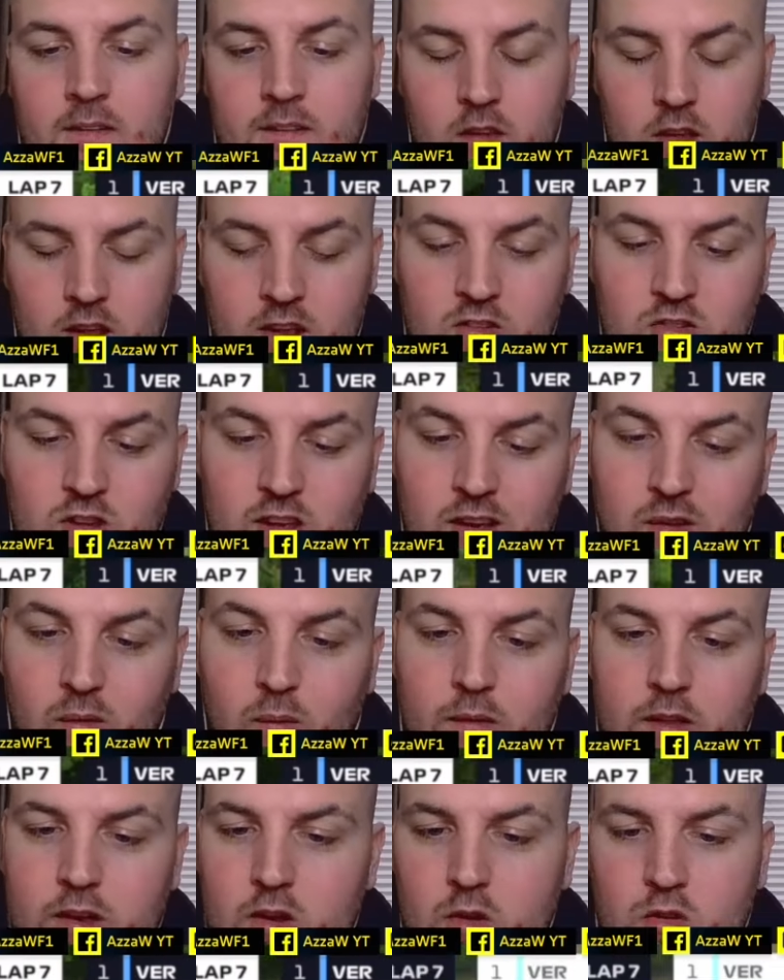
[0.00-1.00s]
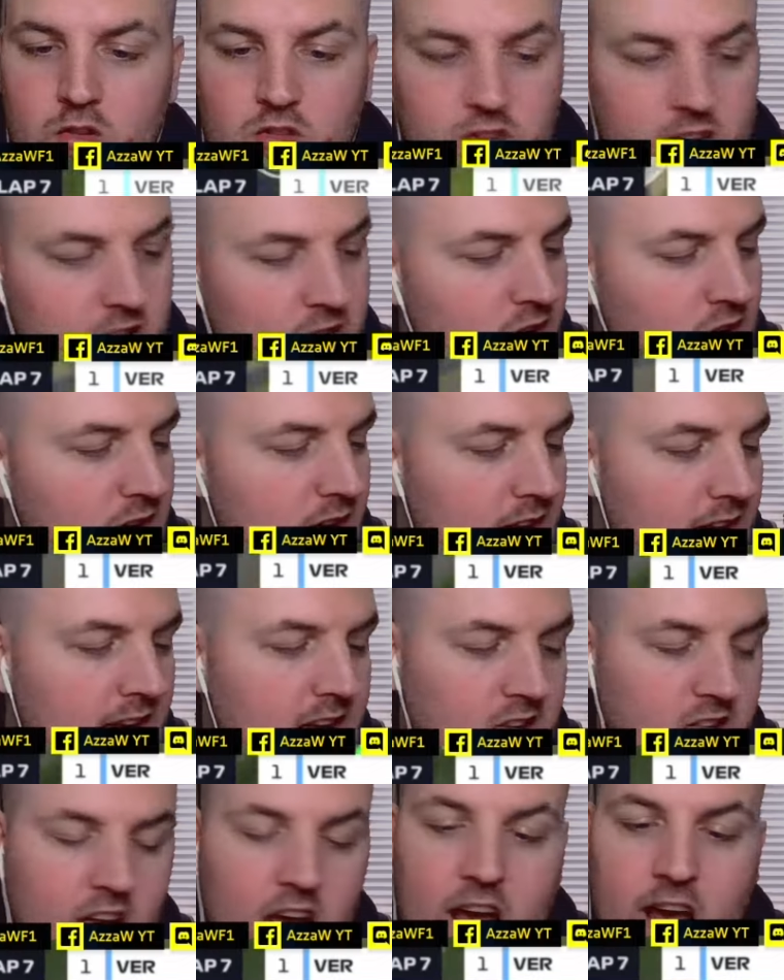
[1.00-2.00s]
until the new season
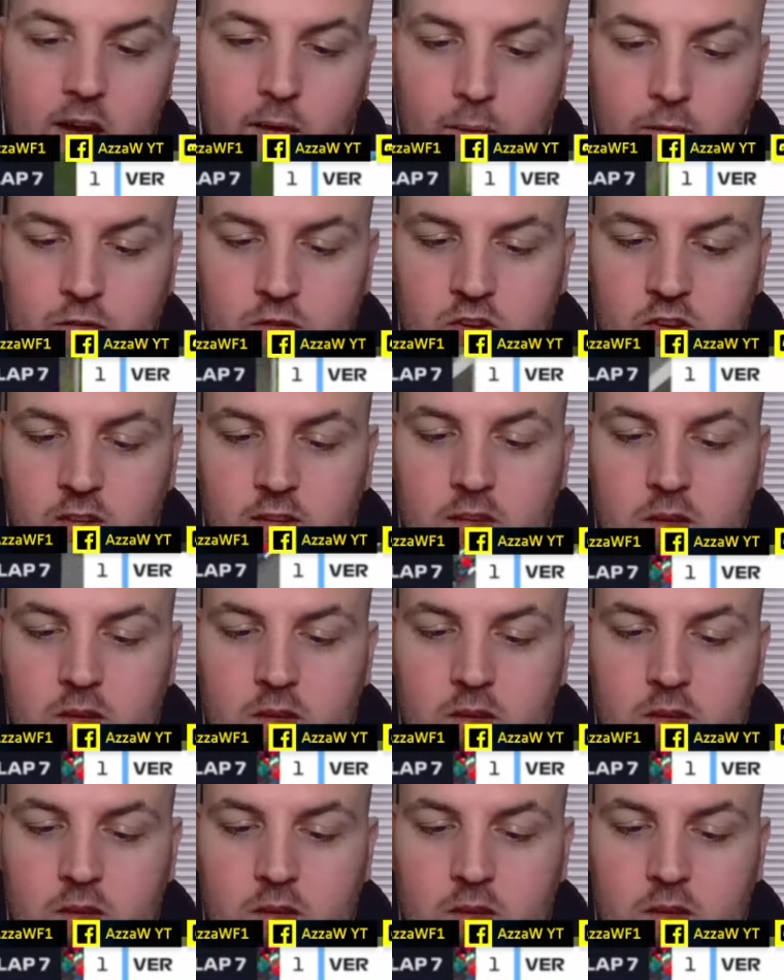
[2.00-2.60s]
is out.